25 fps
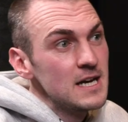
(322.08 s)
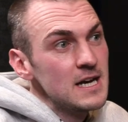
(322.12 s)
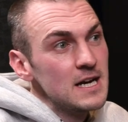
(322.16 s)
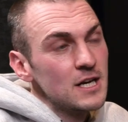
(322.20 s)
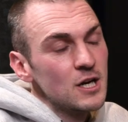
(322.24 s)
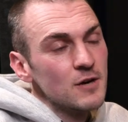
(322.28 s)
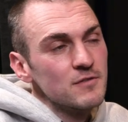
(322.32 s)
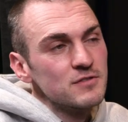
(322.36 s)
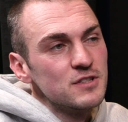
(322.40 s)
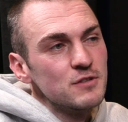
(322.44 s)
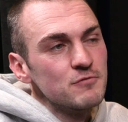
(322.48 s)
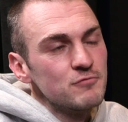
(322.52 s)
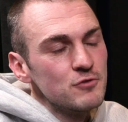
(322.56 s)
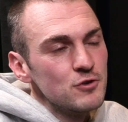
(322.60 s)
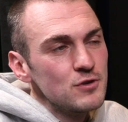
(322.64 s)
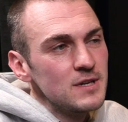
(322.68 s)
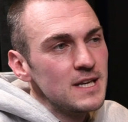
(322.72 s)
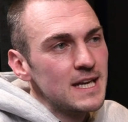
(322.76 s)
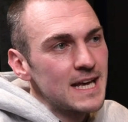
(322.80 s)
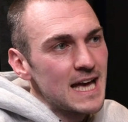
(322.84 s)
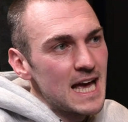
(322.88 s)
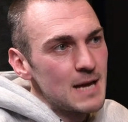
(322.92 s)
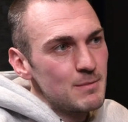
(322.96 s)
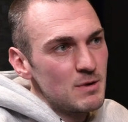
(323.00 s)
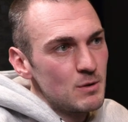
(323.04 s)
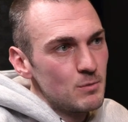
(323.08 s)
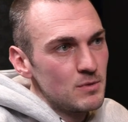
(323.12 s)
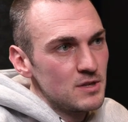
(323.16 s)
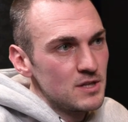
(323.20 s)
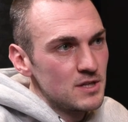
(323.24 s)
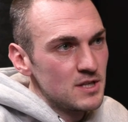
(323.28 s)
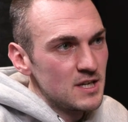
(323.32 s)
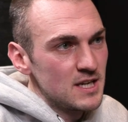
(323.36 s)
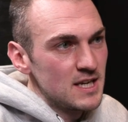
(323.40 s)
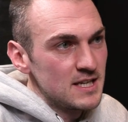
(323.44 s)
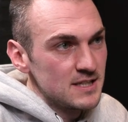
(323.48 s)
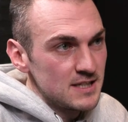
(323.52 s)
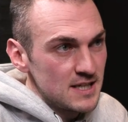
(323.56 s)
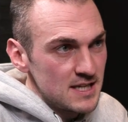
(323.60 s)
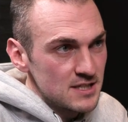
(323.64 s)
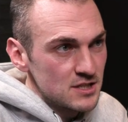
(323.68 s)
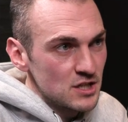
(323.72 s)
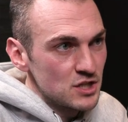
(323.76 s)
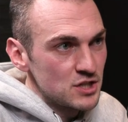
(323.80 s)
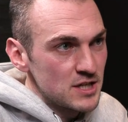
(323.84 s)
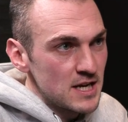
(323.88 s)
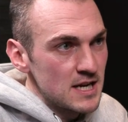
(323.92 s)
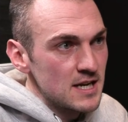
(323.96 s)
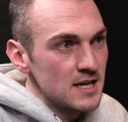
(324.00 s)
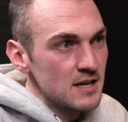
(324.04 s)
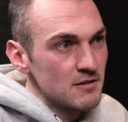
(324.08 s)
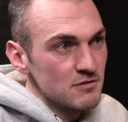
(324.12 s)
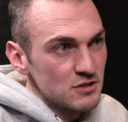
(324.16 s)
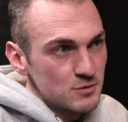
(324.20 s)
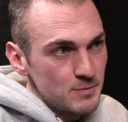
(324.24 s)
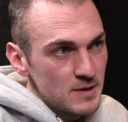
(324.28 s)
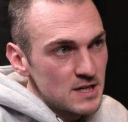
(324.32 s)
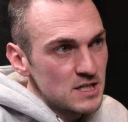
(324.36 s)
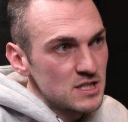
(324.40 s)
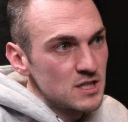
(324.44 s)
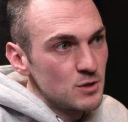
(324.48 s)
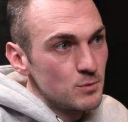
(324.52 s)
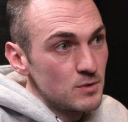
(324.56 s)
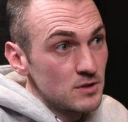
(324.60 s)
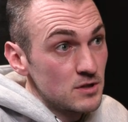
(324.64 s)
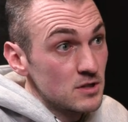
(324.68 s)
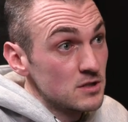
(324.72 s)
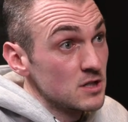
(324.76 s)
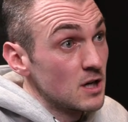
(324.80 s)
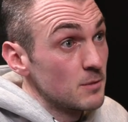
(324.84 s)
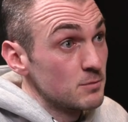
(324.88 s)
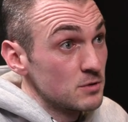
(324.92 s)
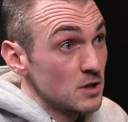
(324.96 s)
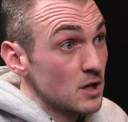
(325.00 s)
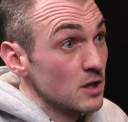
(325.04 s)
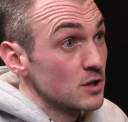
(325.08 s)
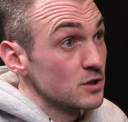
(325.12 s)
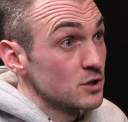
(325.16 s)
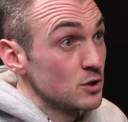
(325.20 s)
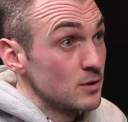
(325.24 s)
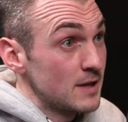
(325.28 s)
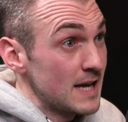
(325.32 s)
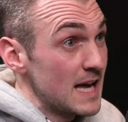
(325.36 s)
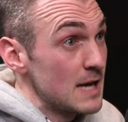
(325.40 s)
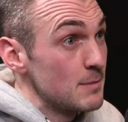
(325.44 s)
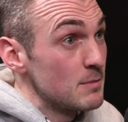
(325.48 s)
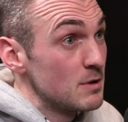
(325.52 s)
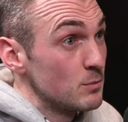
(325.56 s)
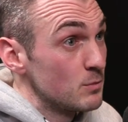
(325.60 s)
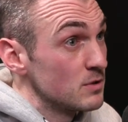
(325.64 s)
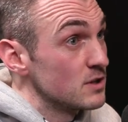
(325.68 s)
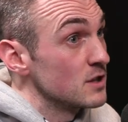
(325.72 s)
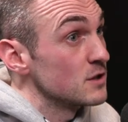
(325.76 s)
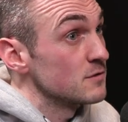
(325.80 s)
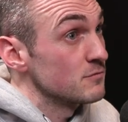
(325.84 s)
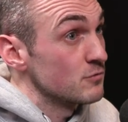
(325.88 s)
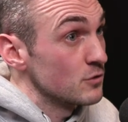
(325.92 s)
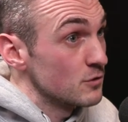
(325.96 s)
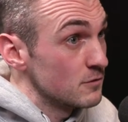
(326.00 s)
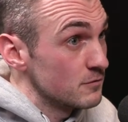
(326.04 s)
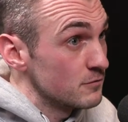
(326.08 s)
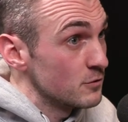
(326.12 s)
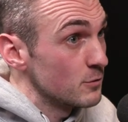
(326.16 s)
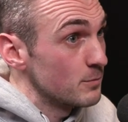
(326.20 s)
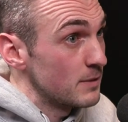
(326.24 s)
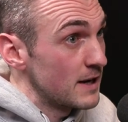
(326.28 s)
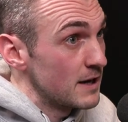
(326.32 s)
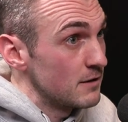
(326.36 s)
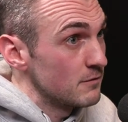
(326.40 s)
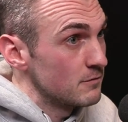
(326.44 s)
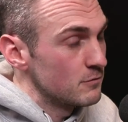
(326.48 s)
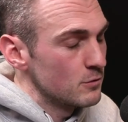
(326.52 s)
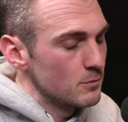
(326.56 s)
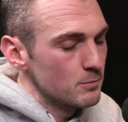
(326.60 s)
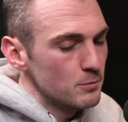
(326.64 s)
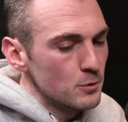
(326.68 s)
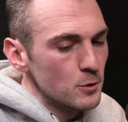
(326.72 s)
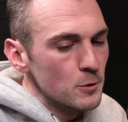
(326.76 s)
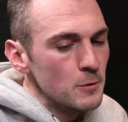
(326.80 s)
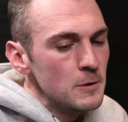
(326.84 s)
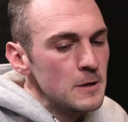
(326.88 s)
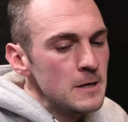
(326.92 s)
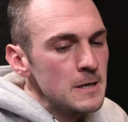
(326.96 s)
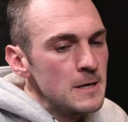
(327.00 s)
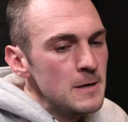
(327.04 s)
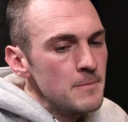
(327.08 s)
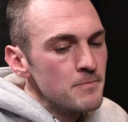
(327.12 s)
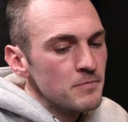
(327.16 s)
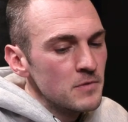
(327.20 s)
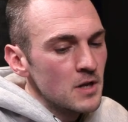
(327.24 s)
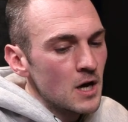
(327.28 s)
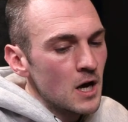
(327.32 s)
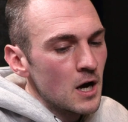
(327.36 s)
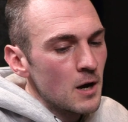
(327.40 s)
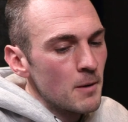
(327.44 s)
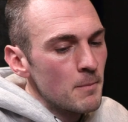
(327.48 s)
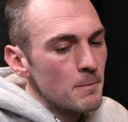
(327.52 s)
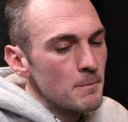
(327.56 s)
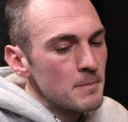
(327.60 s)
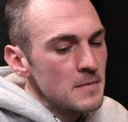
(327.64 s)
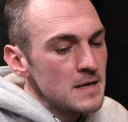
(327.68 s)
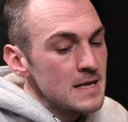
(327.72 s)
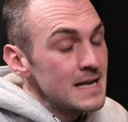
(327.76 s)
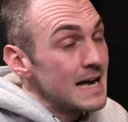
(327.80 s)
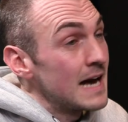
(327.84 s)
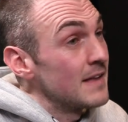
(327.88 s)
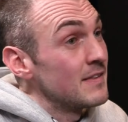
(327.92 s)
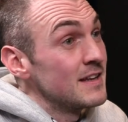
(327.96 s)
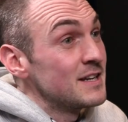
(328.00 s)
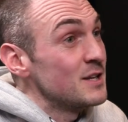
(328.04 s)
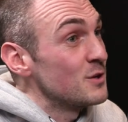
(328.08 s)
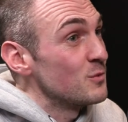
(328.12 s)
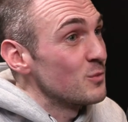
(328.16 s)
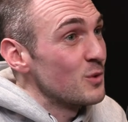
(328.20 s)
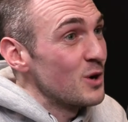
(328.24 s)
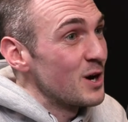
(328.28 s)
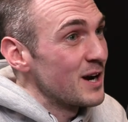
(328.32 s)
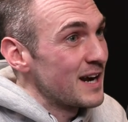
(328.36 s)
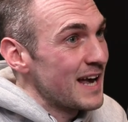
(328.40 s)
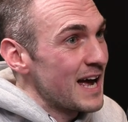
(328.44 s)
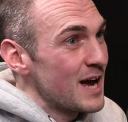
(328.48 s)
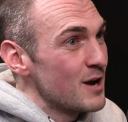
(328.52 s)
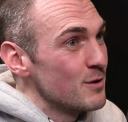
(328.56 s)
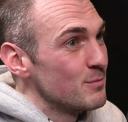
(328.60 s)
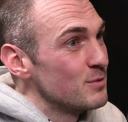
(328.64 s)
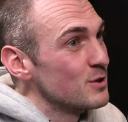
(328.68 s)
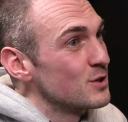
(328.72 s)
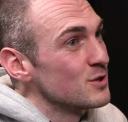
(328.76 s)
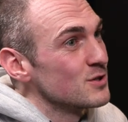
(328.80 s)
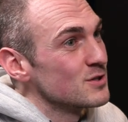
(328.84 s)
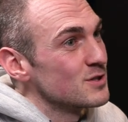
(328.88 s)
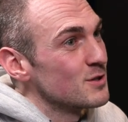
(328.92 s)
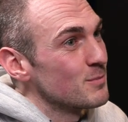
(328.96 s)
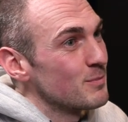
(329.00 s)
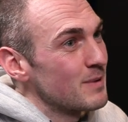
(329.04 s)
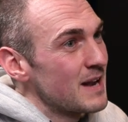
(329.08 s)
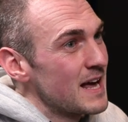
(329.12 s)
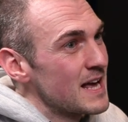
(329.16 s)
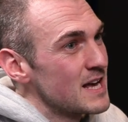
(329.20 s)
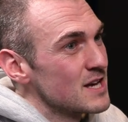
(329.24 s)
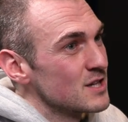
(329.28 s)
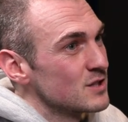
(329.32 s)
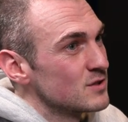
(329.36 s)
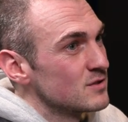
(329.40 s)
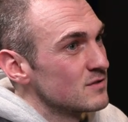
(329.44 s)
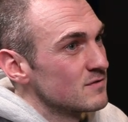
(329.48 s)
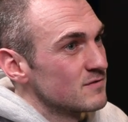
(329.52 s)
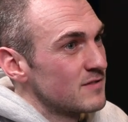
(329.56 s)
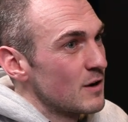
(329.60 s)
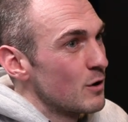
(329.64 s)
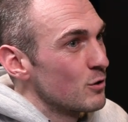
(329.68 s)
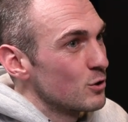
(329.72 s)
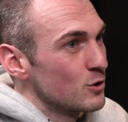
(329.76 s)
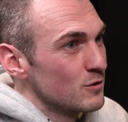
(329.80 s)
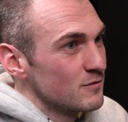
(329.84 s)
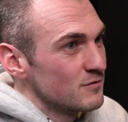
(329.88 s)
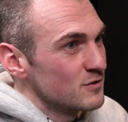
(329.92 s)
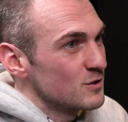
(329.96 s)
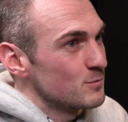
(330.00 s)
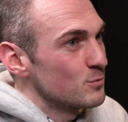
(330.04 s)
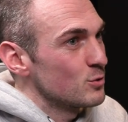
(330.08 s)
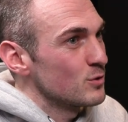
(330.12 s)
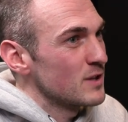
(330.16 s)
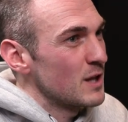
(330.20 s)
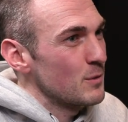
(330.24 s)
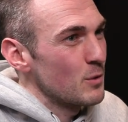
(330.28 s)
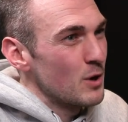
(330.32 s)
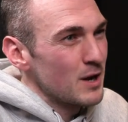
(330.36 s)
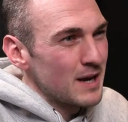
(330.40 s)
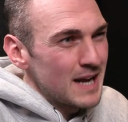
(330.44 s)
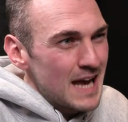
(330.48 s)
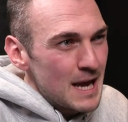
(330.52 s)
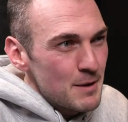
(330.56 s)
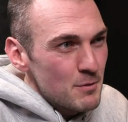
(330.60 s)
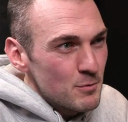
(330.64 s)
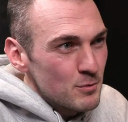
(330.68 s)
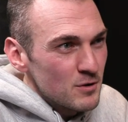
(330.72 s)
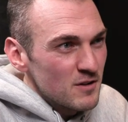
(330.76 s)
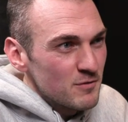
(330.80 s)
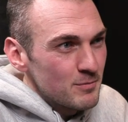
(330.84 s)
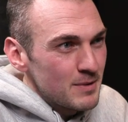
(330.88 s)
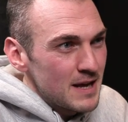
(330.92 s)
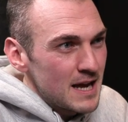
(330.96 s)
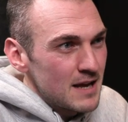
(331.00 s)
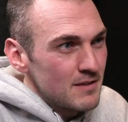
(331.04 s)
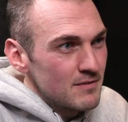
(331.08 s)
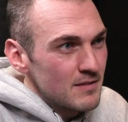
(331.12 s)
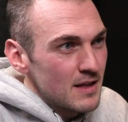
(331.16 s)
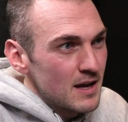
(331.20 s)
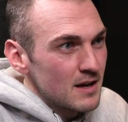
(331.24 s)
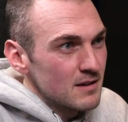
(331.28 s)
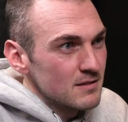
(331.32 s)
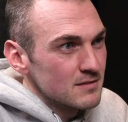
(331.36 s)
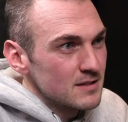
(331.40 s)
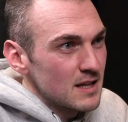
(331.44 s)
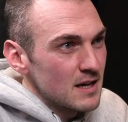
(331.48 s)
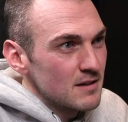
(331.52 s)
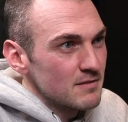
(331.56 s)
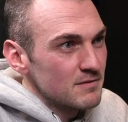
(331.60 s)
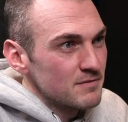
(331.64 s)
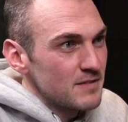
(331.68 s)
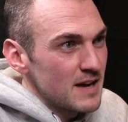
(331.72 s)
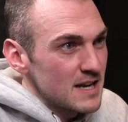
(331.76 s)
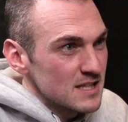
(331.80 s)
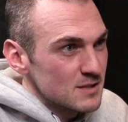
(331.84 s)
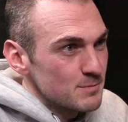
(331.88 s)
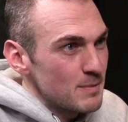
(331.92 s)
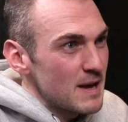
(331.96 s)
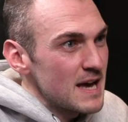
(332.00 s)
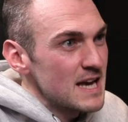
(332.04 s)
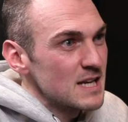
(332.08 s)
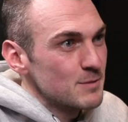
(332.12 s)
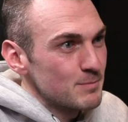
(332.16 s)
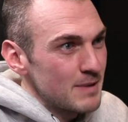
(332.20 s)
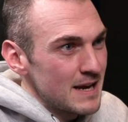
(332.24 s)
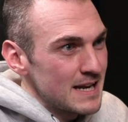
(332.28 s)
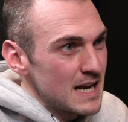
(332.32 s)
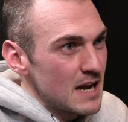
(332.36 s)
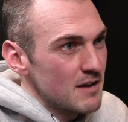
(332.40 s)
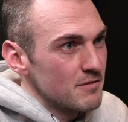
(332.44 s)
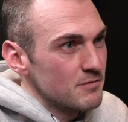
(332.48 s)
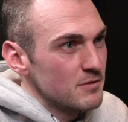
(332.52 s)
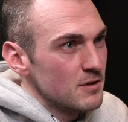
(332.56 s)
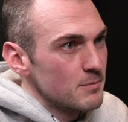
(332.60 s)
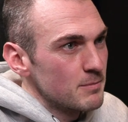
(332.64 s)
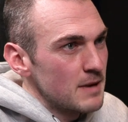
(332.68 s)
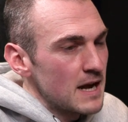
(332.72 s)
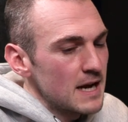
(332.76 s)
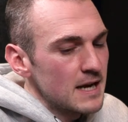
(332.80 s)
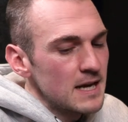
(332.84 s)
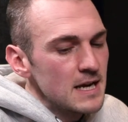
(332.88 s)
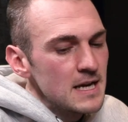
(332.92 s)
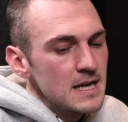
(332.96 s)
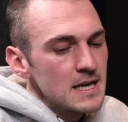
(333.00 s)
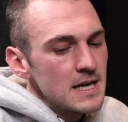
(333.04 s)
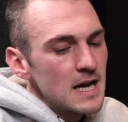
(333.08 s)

And obviously Rooney came in with his agenda, especially with the top dogs who came in with this front foot playing football. And it didn't work out because the players felt uncomfortable, they weren't capable of playing that fast pace, playing out from the back.